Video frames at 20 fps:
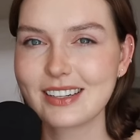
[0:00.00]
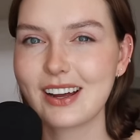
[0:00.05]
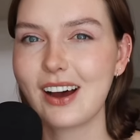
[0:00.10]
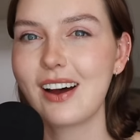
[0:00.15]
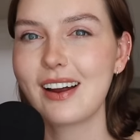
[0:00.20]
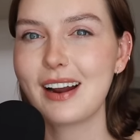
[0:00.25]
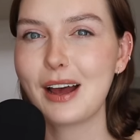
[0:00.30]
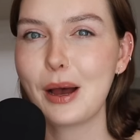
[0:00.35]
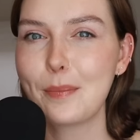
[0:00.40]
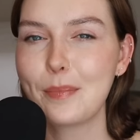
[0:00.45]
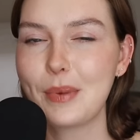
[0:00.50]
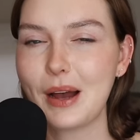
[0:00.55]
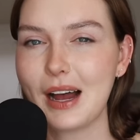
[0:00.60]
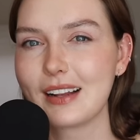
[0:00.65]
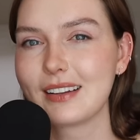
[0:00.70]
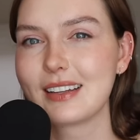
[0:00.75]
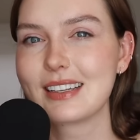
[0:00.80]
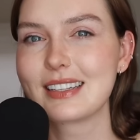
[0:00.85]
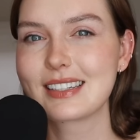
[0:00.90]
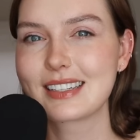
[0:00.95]
not a
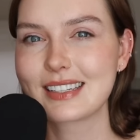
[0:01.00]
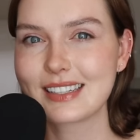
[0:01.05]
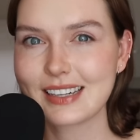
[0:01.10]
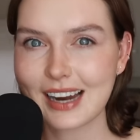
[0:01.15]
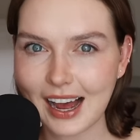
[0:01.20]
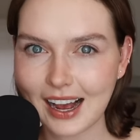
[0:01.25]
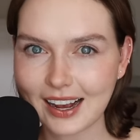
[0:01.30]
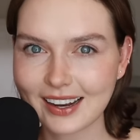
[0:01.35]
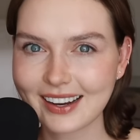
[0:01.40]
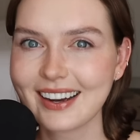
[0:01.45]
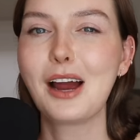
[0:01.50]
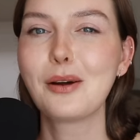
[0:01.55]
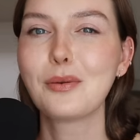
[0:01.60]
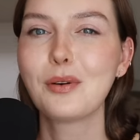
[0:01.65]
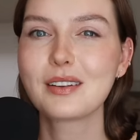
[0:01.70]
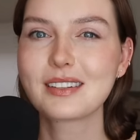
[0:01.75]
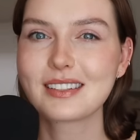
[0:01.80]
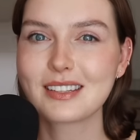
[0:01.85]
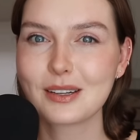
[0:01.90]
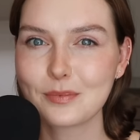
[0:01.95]
balanced snack. I
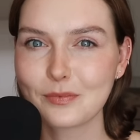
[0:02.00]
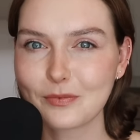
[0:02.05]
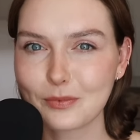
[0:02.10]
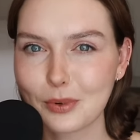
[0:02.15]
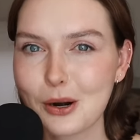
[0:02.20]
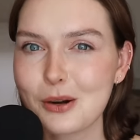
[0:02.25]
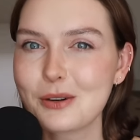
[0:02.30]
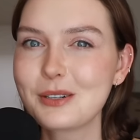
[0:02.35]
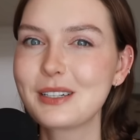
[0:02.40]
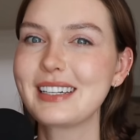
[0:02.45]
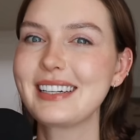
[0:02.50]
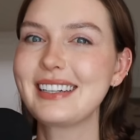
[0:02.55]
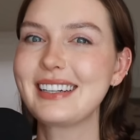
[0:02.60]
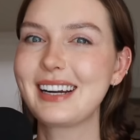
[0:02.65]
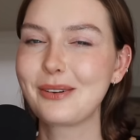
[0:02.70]
want some protein,